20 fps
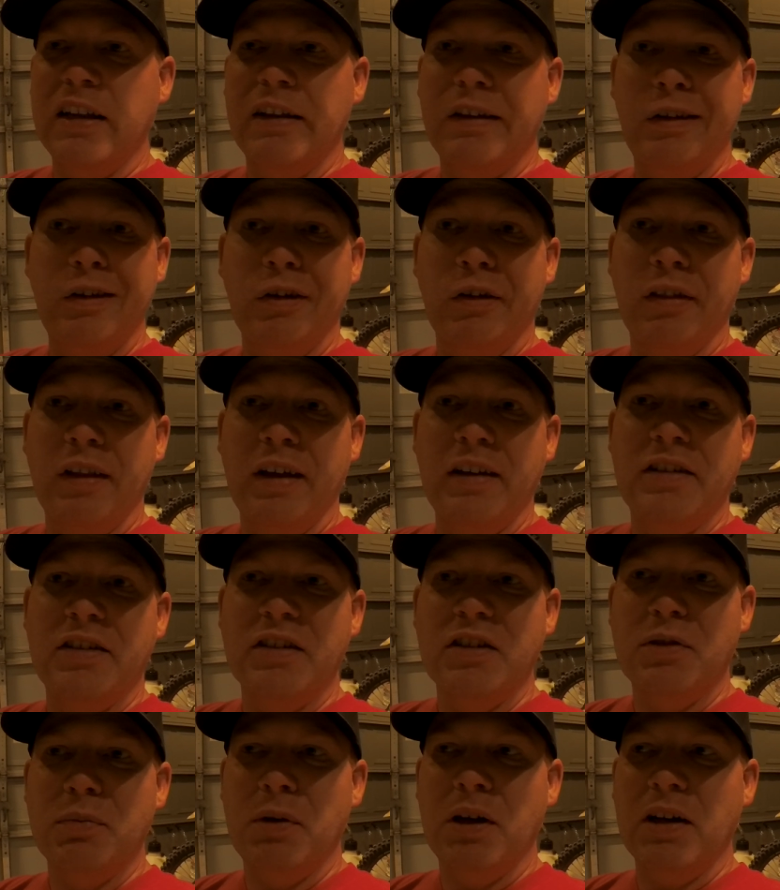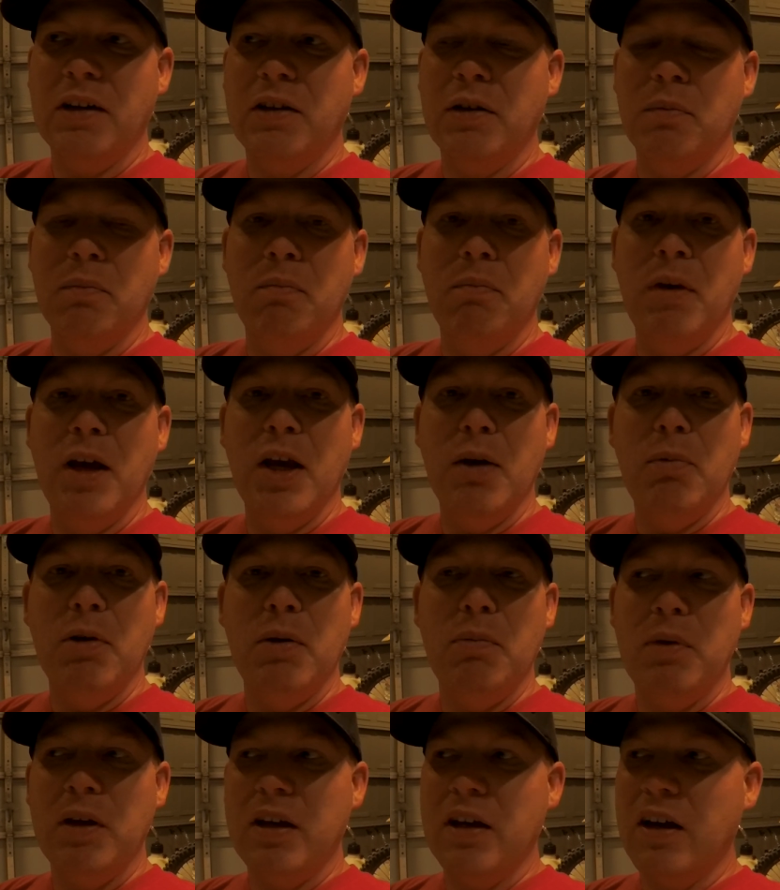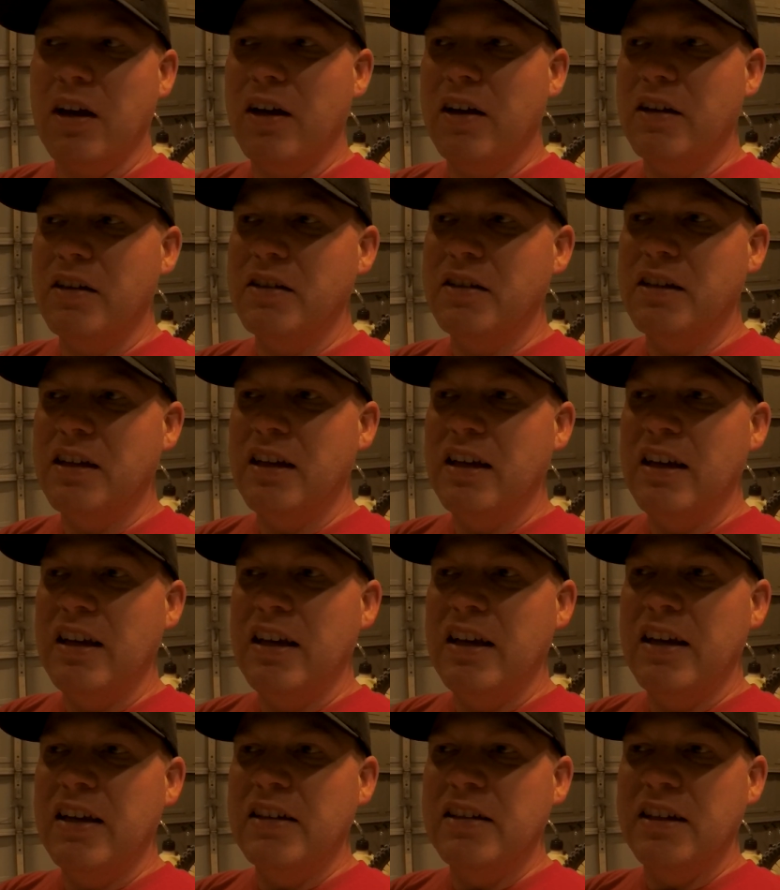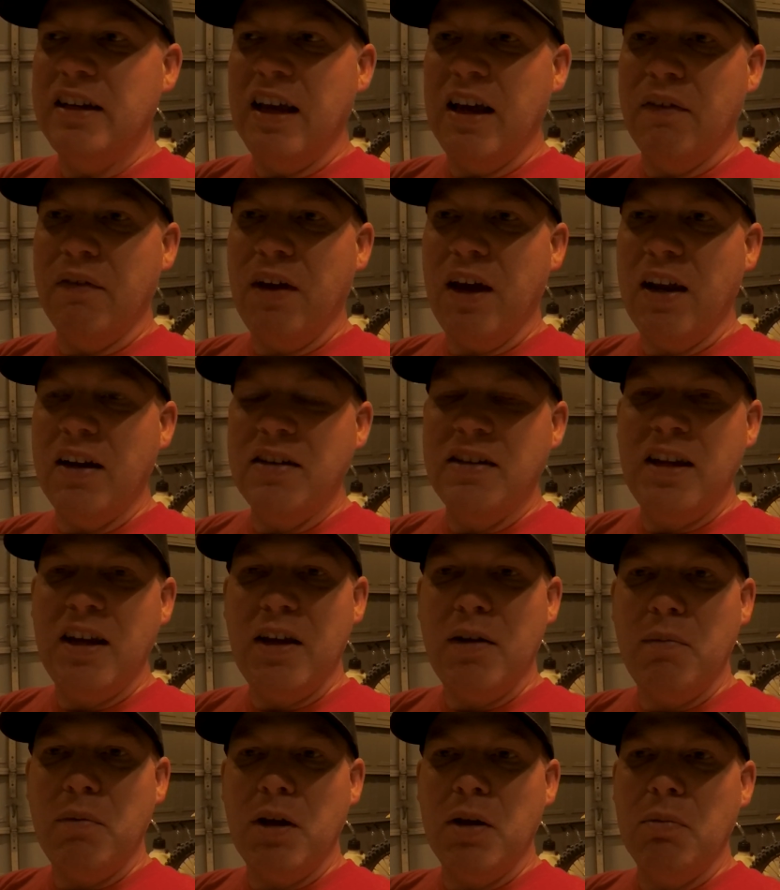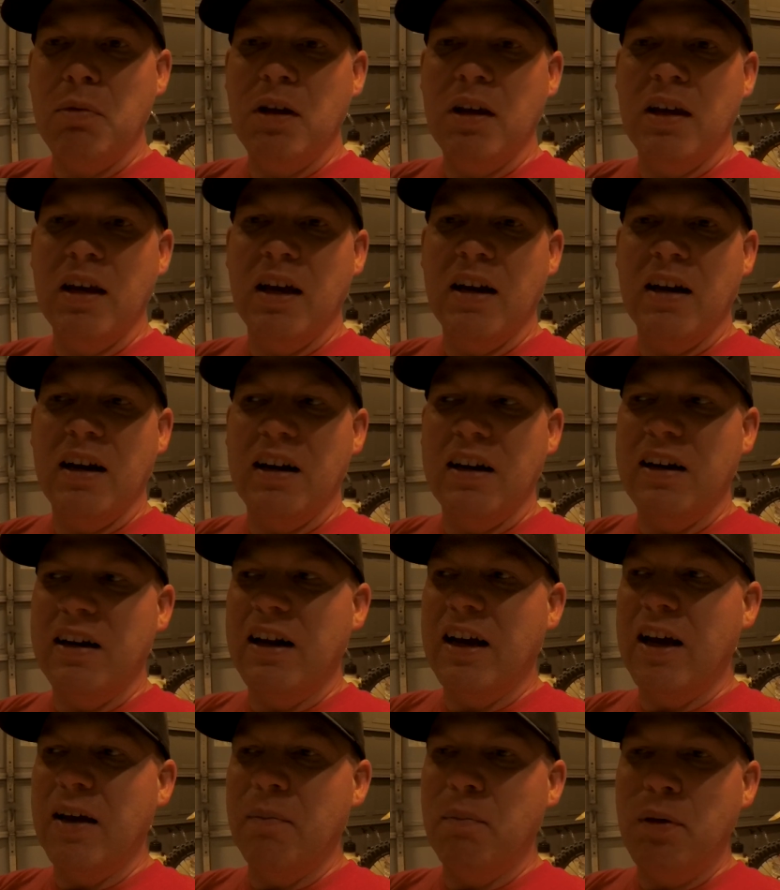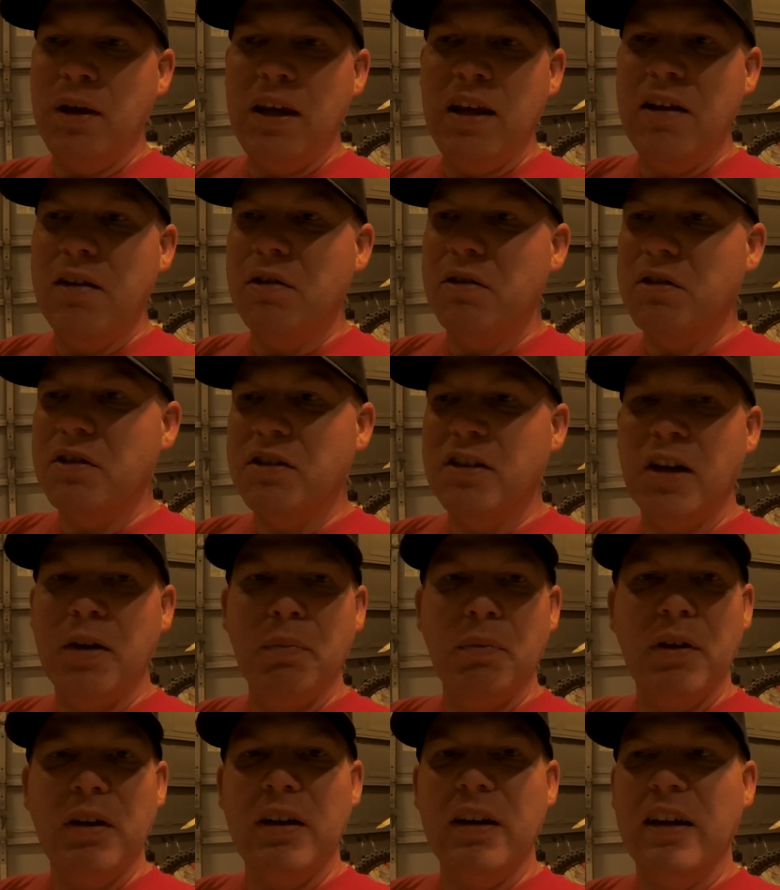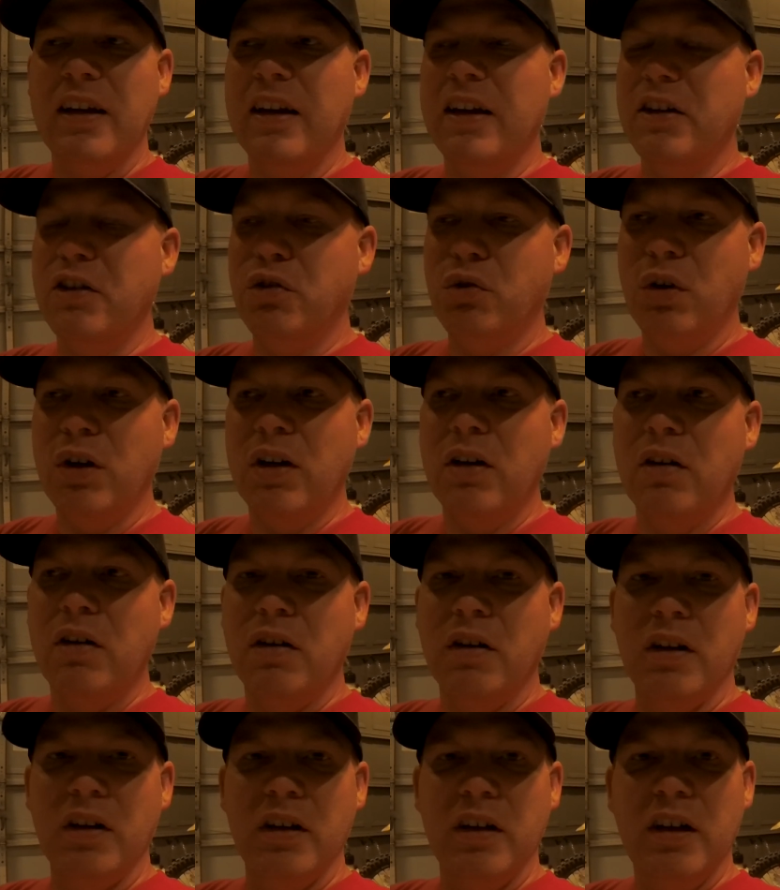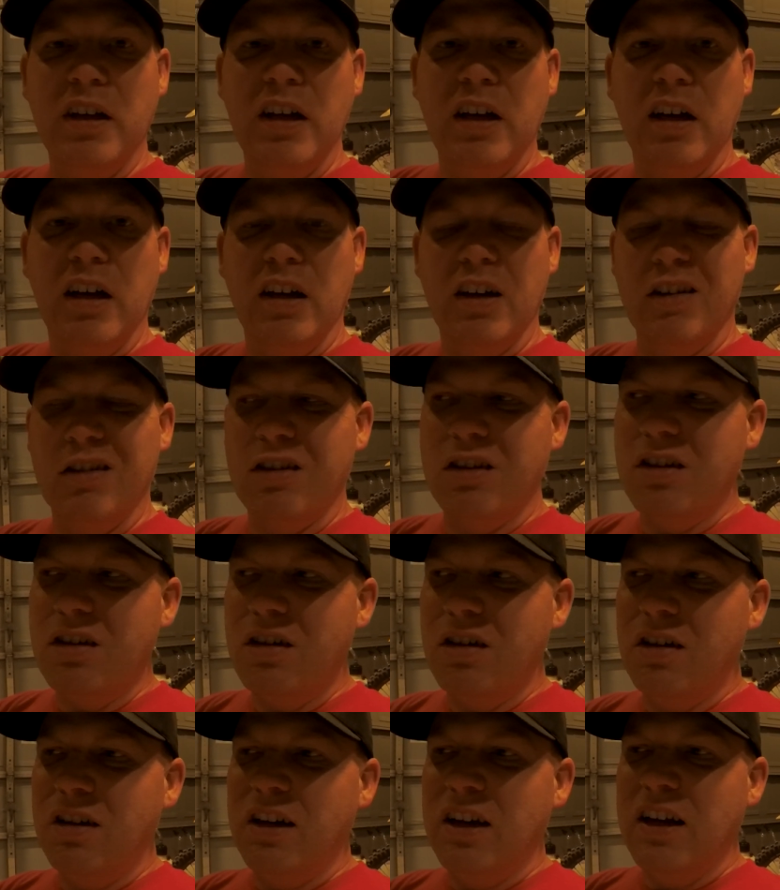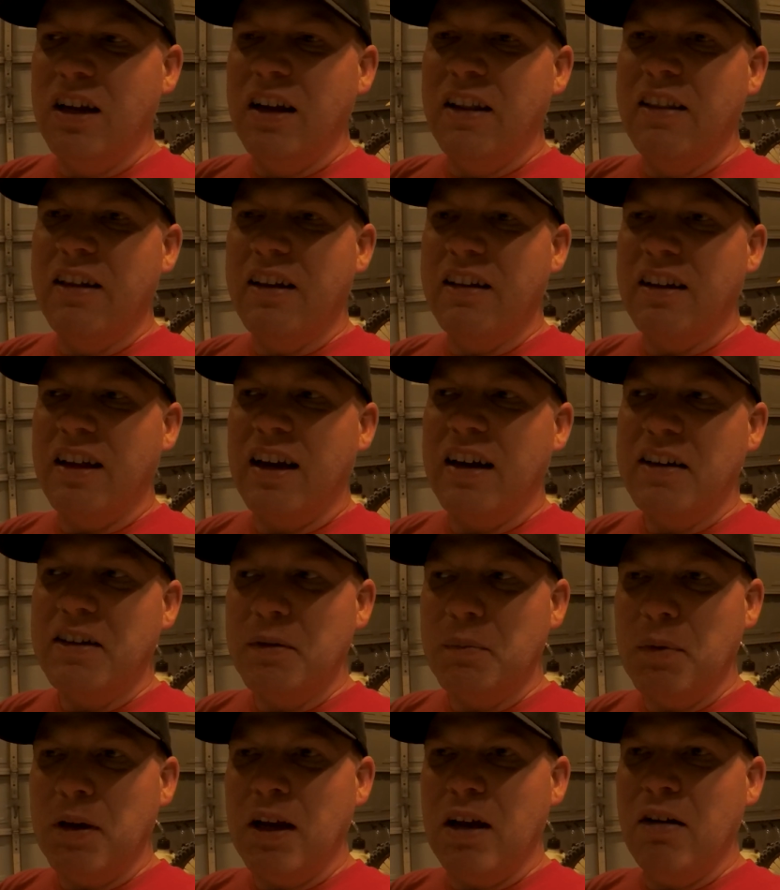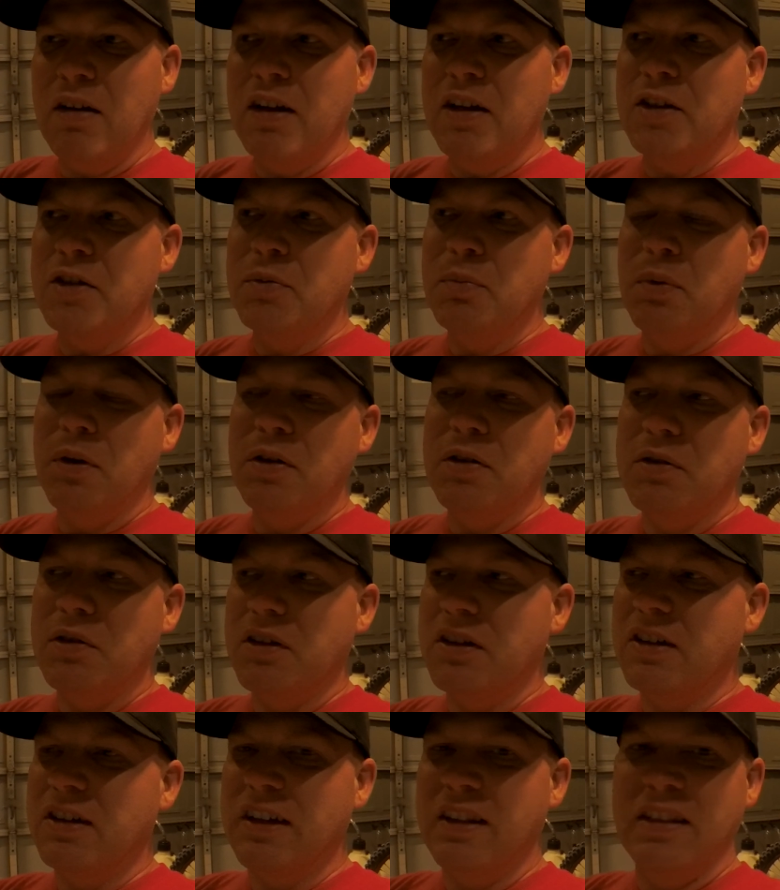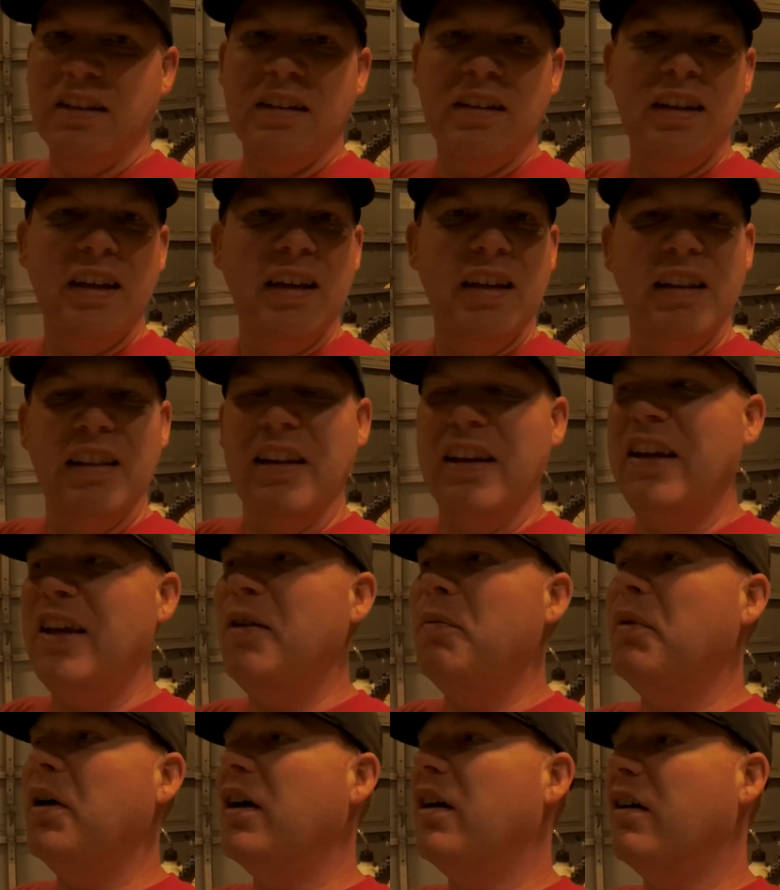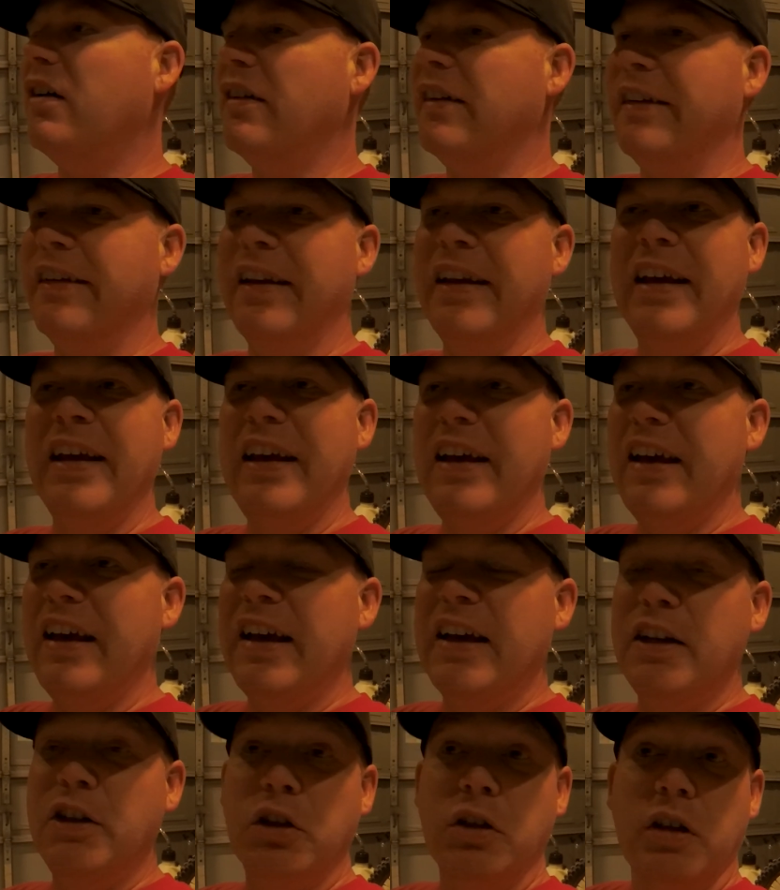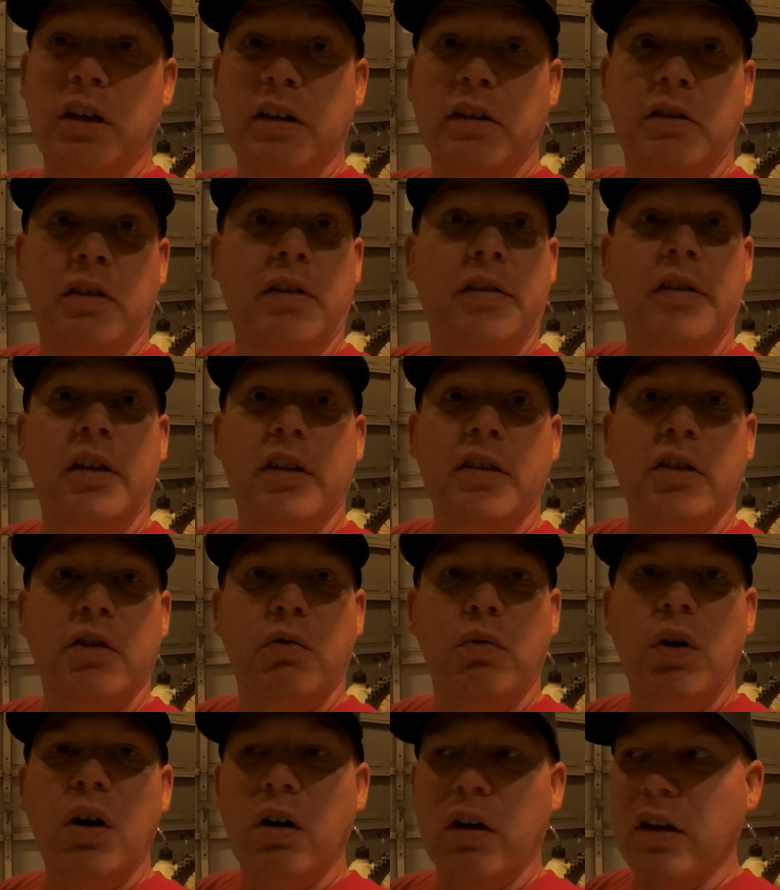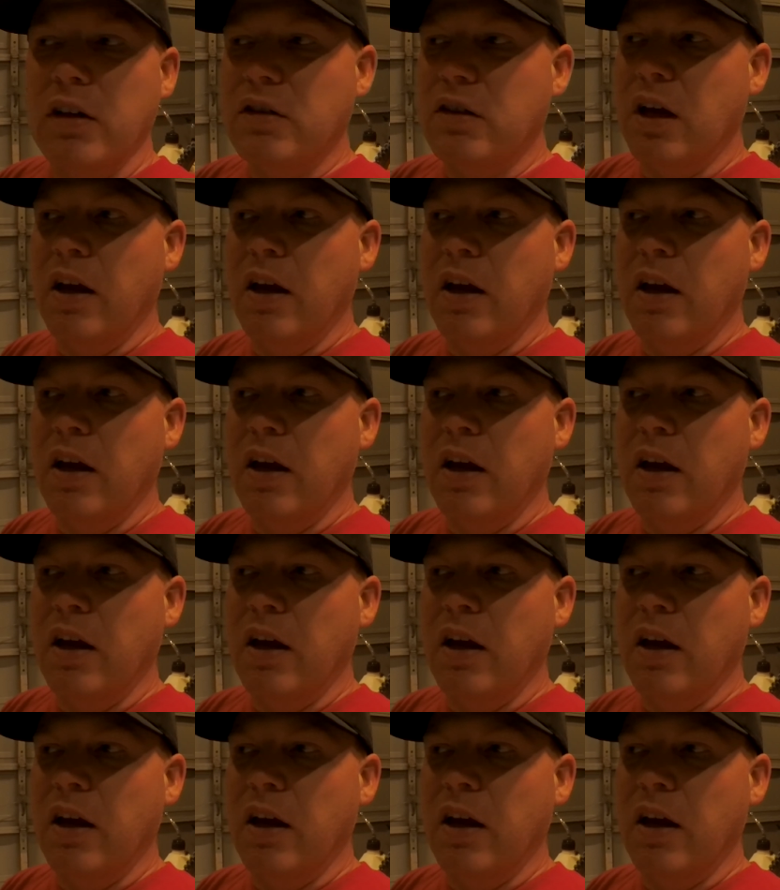they suspected maybe because he's in Afghanistan, maybe he got on an IP or something, and it triggered an alert. They locked him out. He's supposed to click the link in the email, and it doesn't work.